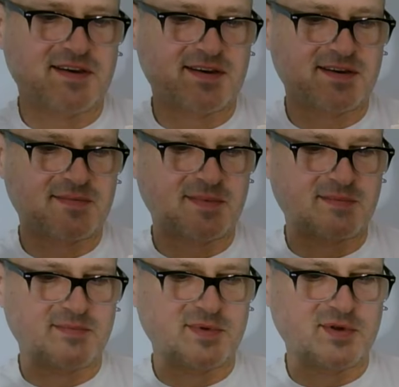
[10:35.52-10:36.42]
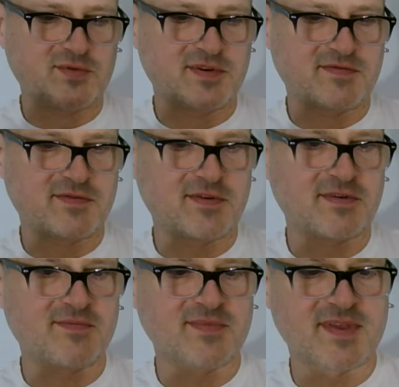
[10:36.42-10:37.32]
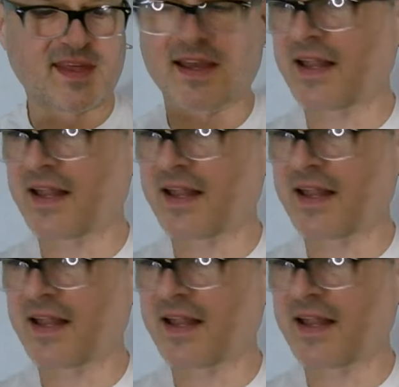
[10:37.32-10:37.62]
Um, beautiful. I think I